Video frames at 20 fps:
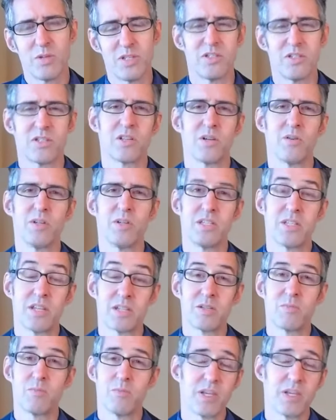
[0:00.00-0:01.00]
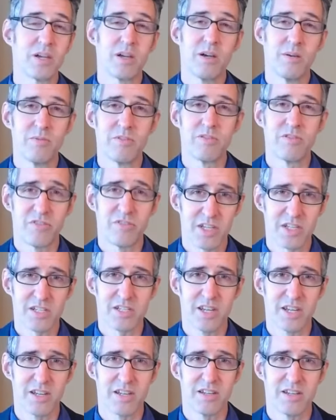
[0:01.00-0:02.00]
so it doesn't become
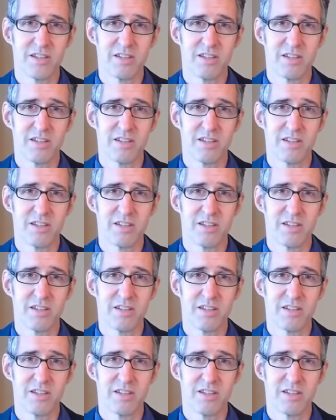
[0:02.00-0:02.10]
fixated